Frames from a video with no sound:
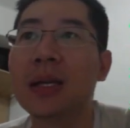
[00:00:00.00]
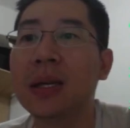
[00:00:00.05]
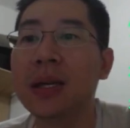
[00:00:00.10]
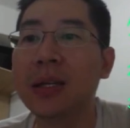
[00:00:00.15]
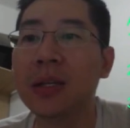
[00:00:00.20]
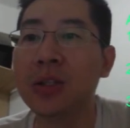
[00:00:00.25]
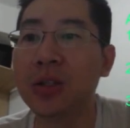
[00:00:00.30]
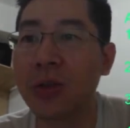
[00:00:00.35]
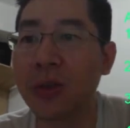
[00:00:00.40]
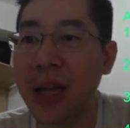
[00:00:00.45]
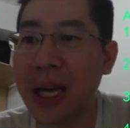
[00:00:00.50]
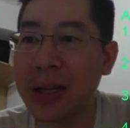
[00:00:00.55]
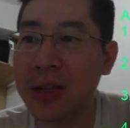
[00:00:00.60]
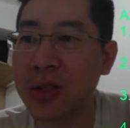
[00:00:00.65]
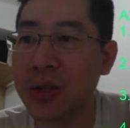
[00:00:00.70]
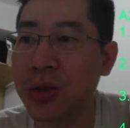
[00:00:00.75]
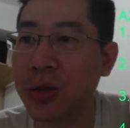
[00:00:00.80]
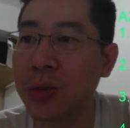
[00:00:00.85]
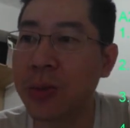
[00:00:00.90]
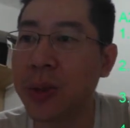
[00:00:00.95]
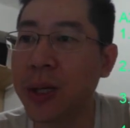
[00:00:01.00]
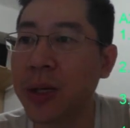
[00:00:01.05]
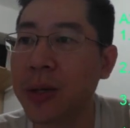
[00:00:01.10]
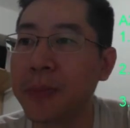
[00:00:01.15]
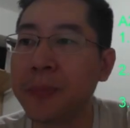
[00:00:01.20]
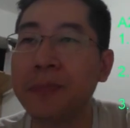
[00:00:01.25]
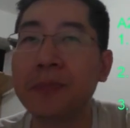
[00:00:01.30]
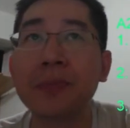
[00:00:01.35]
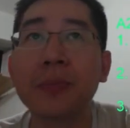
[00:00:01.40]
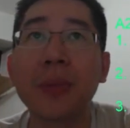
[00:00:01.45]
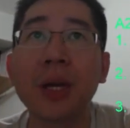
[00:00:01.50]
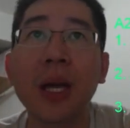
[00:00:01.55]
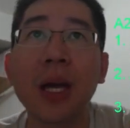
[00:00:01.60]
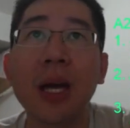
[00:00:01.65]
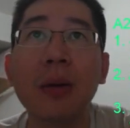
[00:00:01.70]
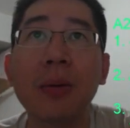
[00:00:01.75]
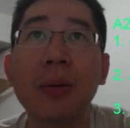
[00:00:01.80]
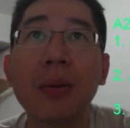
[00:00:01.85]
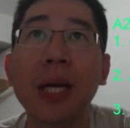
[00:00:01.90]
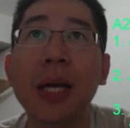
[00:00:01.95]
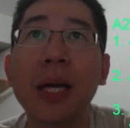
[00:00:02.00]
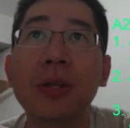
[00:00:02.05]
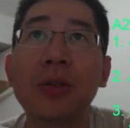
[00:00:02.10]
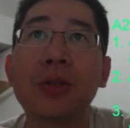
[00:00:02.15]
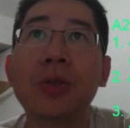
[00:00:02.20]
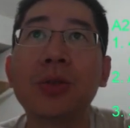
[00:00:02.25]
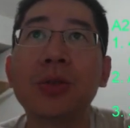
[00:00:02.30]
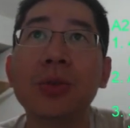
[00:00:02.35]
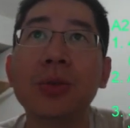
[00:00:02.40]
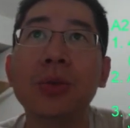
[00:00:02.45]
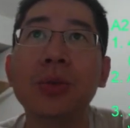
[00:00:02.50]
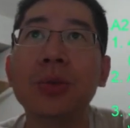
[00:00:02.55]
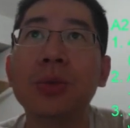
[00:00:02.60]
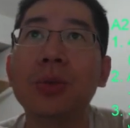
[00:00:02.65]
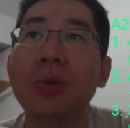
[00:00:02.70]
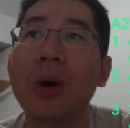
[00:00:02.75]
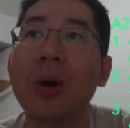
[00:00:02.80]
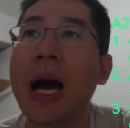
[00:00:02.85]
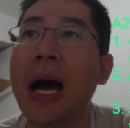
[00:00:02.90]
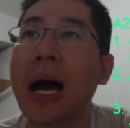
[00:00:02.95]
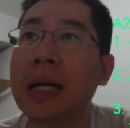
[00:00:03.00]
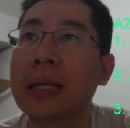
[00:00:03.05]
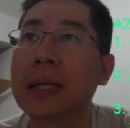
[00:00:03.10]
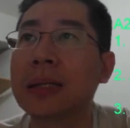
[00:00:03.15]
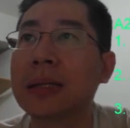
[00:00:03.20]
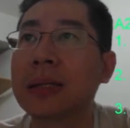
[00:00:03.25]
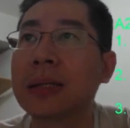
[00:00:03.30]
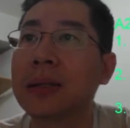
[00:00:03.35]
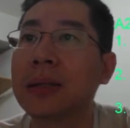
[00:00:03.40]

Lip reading: So that's 2B. How about A2, you ask?